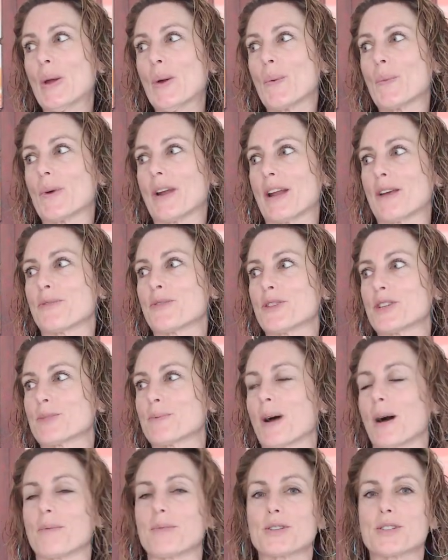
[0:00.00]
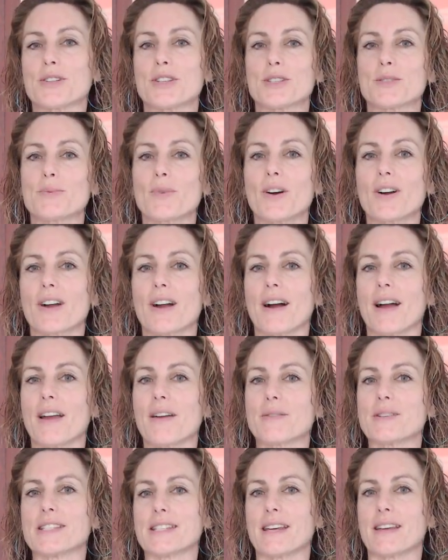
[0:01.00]
when i first published this book i
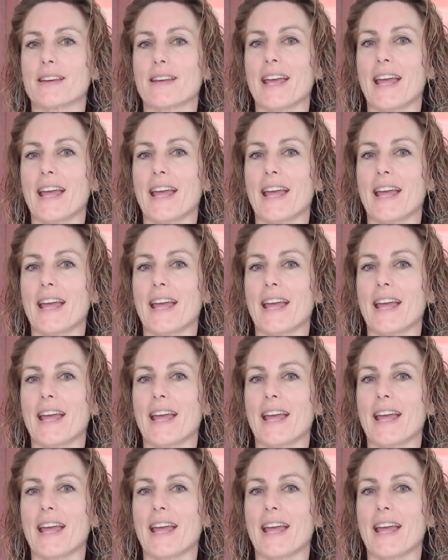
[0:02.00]
was